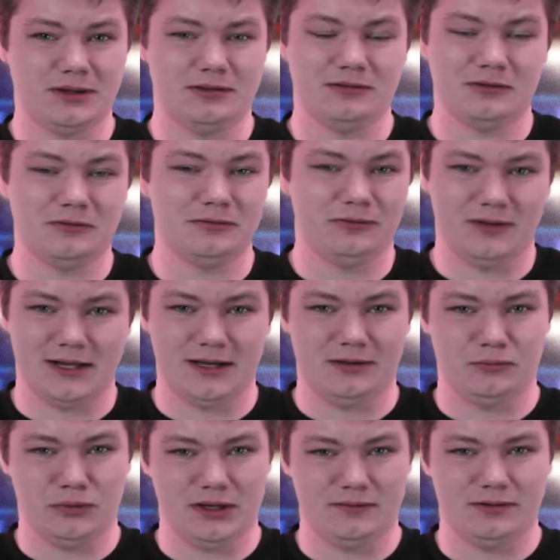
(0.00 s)
his own flag
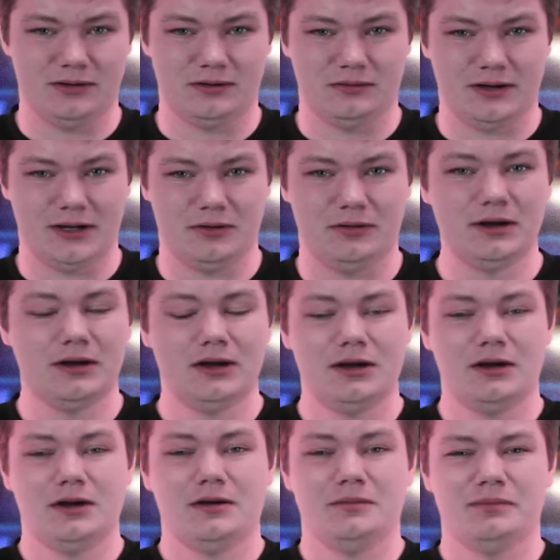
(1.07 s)
and waving it around.
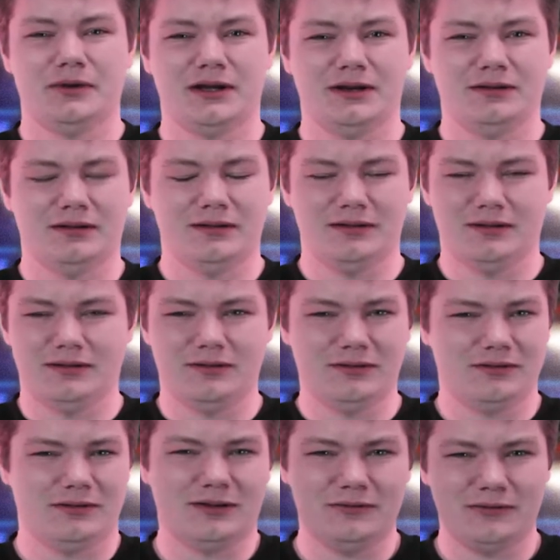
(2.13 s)
But
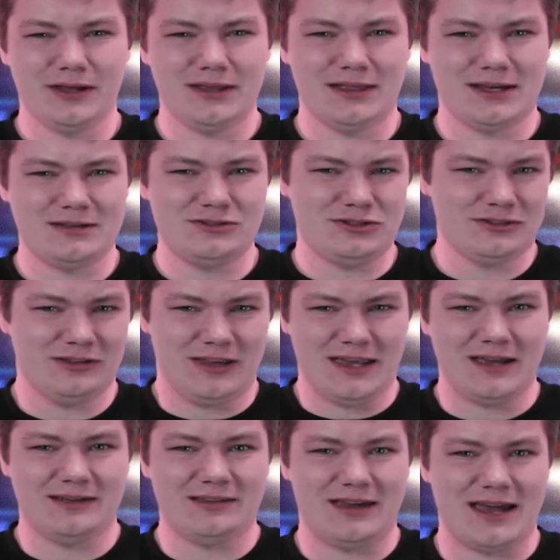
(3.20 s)
stuff like that just
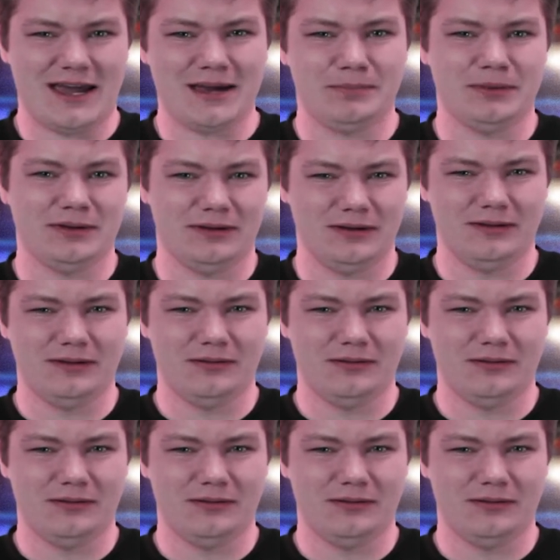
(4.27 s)
can't happen